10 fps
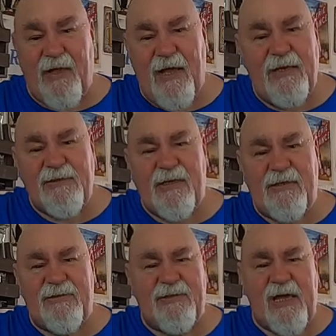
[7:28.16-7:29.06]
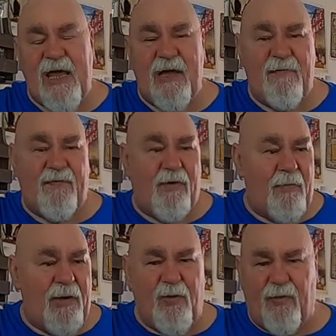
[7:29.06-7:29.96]
And it's a saying from
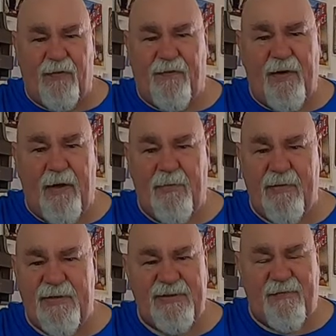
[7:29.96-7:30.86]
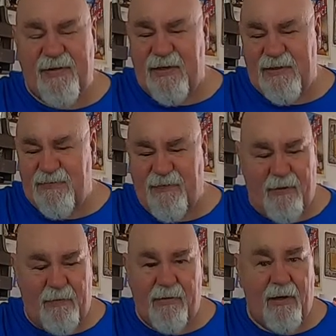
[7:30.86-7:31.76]
an old film, 70s
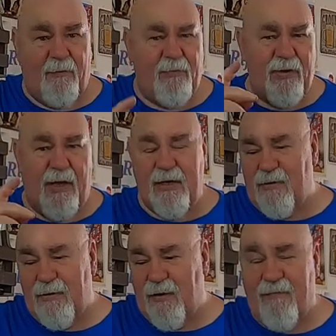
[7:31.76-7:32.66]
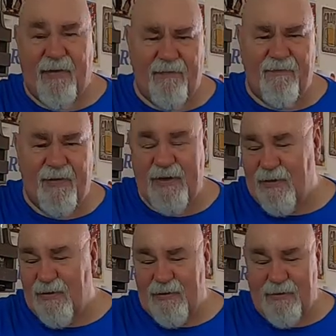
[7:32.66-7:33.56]
film. I'll put that in, if I can find
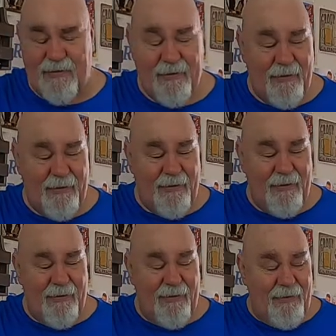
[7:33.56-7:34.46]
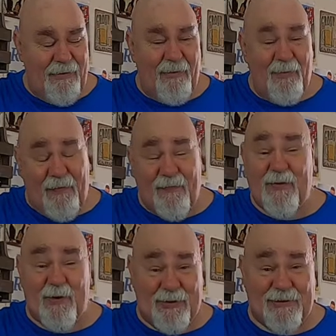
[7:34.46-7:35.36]
it. But of
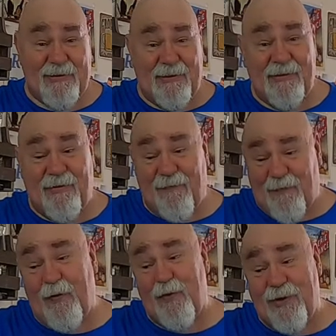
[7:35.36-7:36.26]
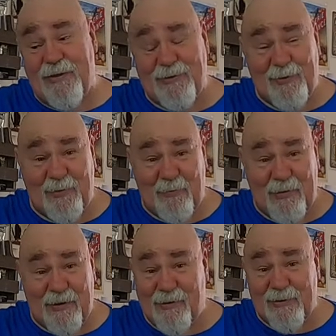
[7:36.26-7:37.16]
course, fruit does go in
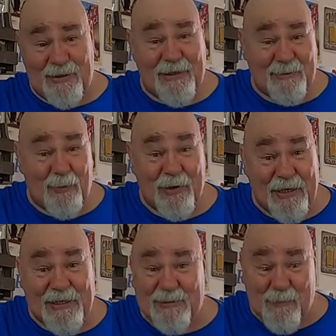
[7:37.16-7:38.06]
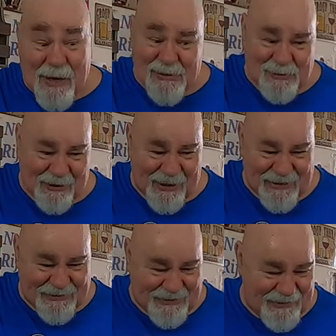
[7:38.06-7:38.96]
beer, because that's what they
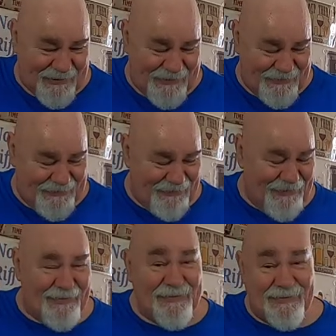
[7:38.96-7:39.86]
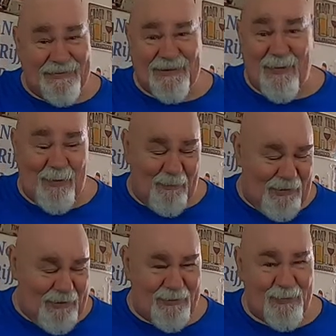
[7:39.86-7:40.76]
specialise in. Sour
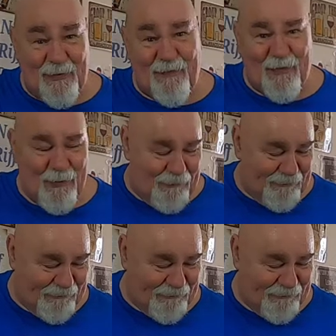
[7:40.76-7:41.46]
beers with fruit.